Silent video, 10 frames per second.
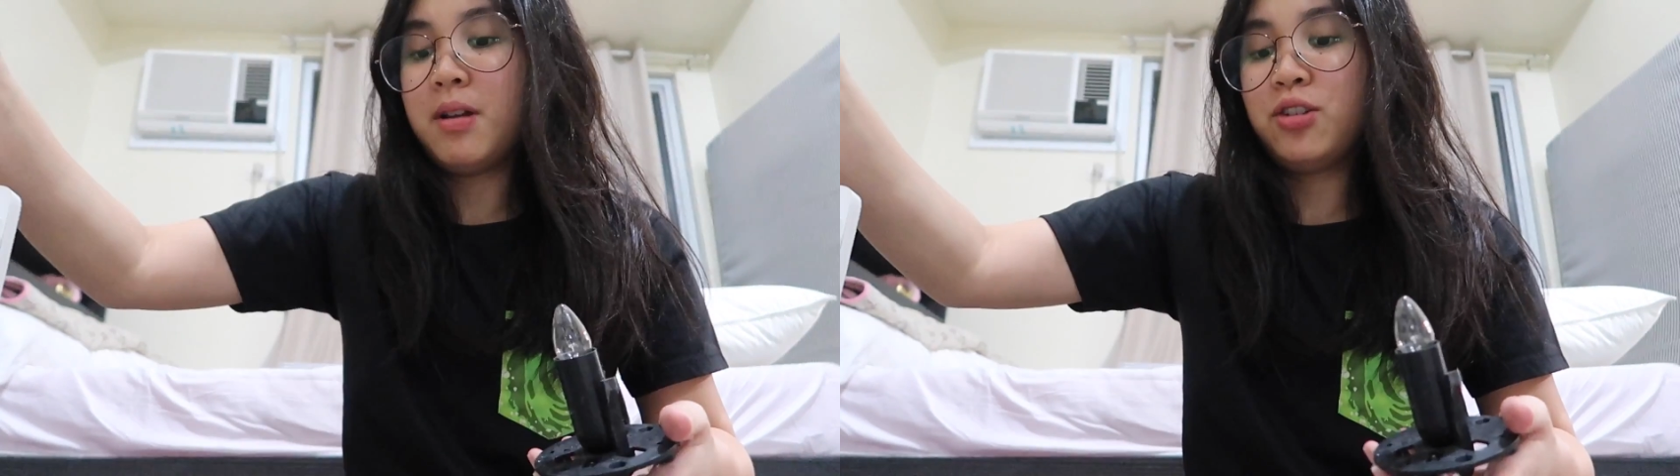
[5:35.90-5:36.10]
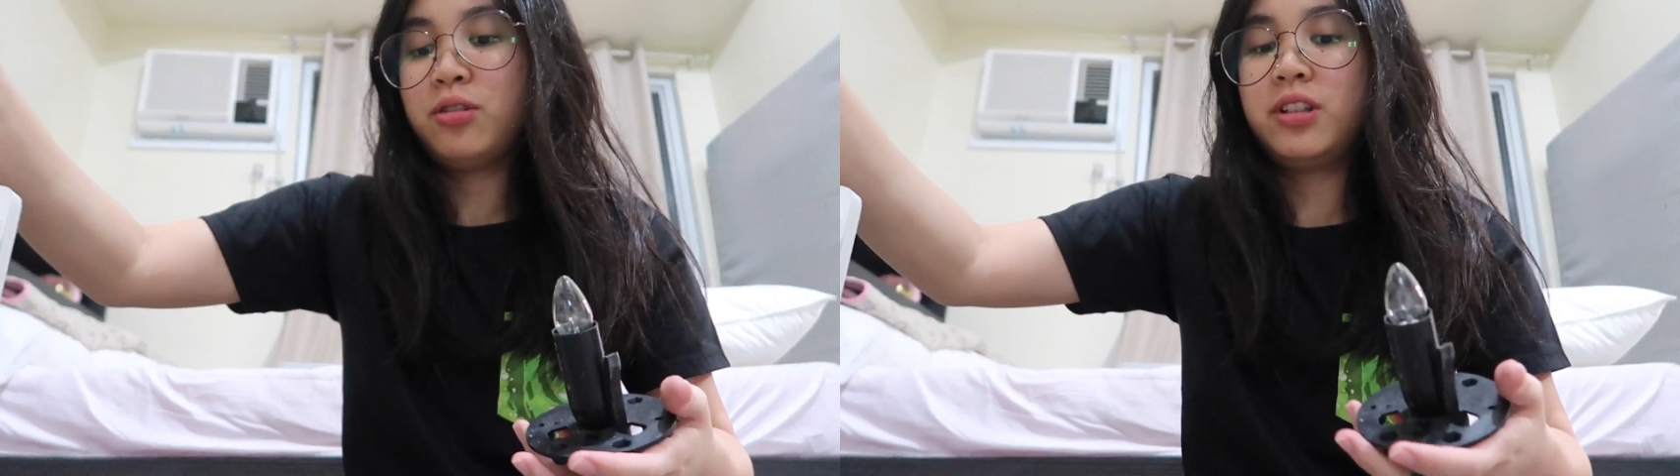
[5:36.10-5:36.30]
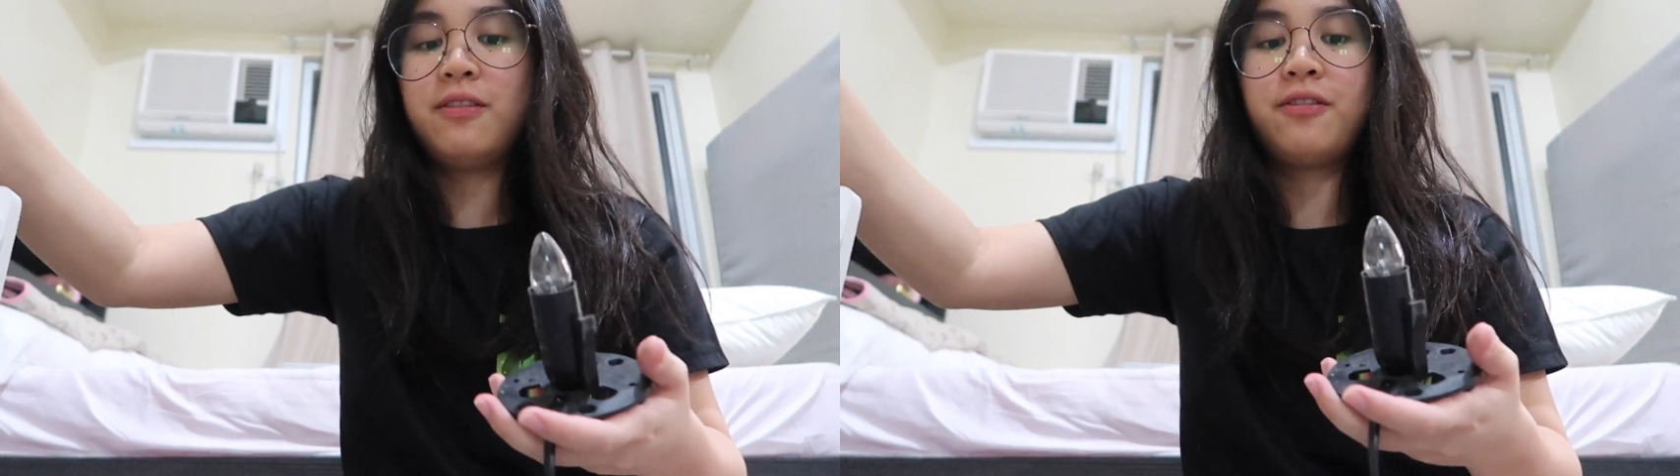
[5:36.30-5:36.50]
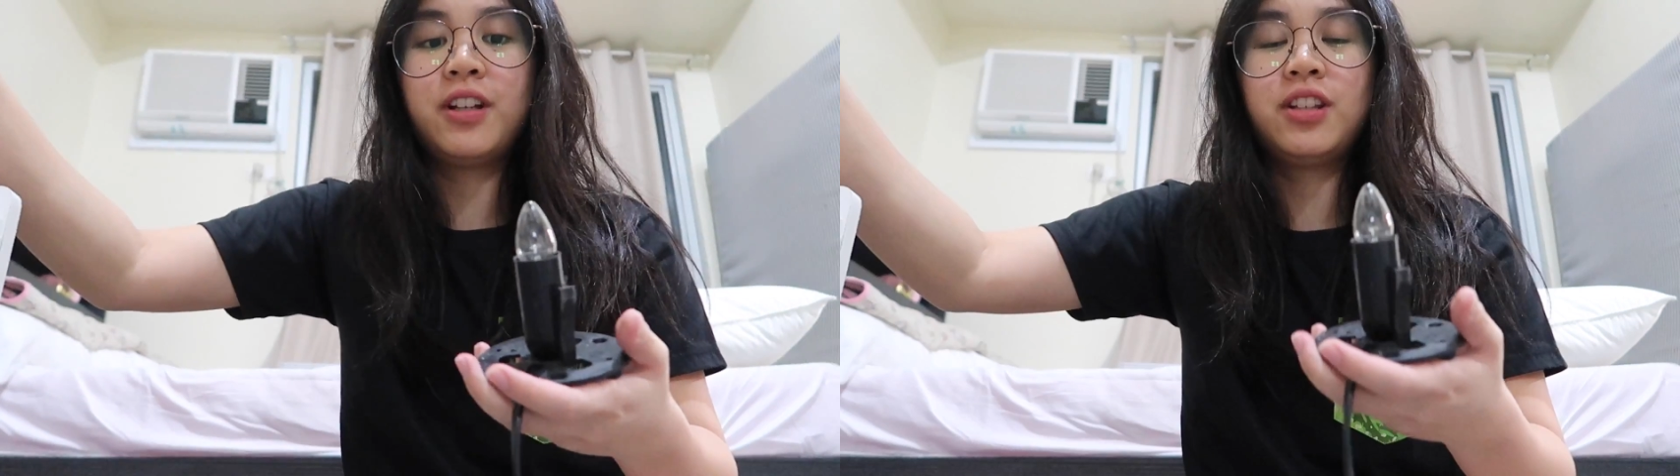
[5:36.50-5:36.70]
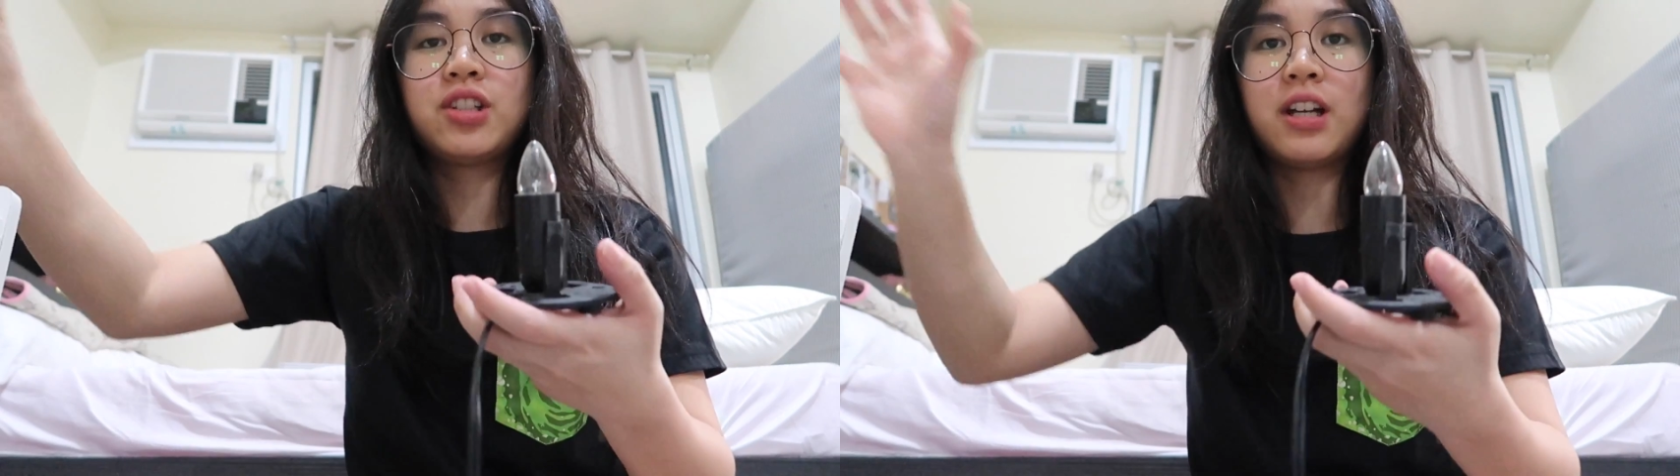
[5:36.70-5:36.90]
Medyo
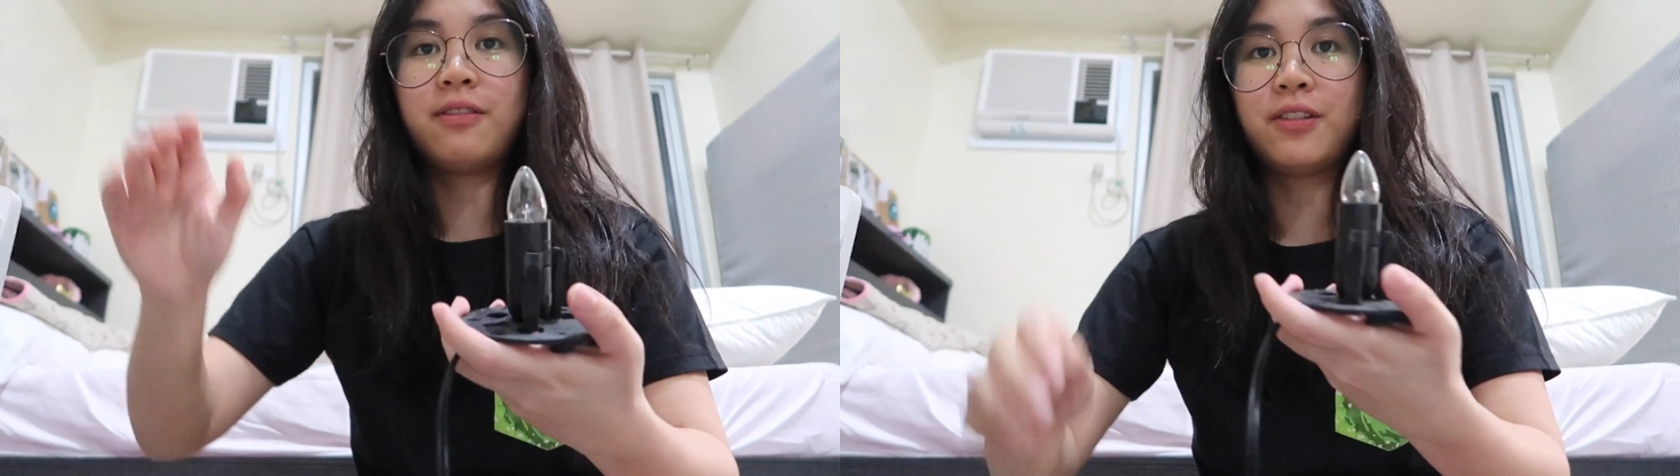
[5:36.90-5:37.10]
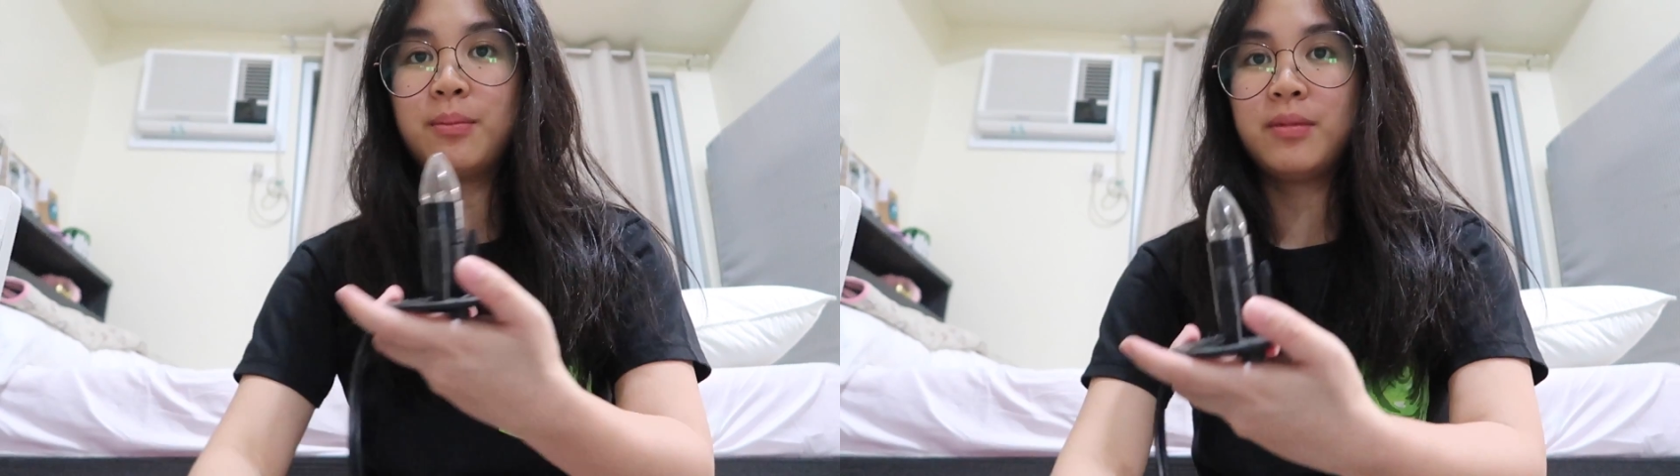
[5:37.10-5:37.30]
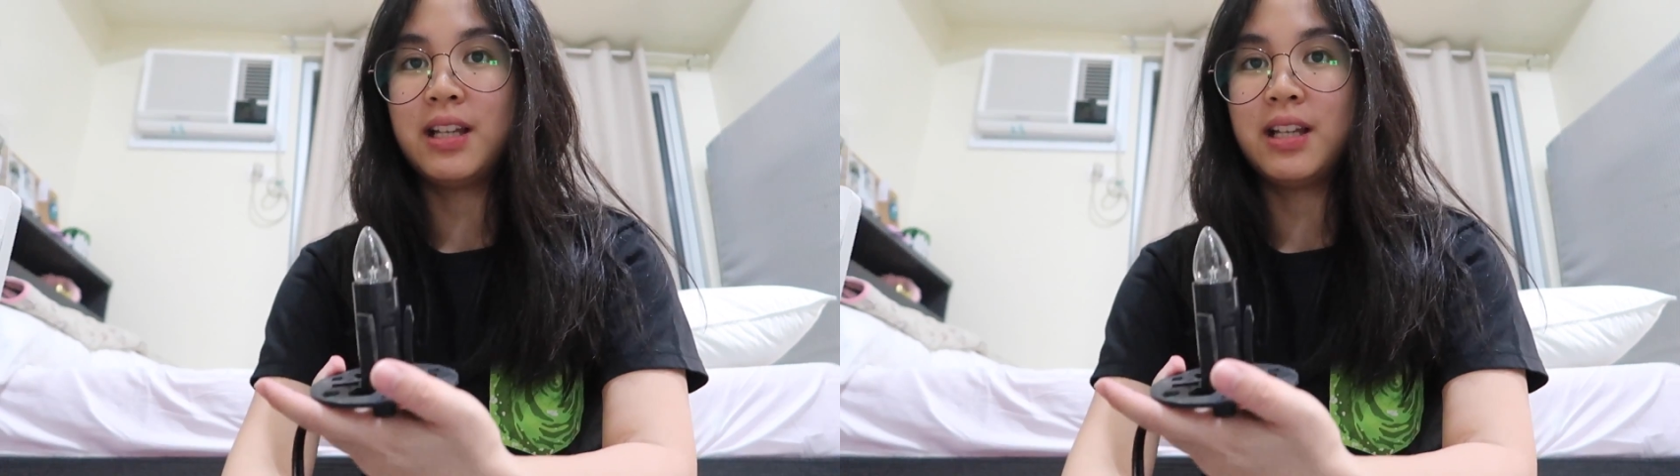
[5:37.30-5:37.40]
different siya from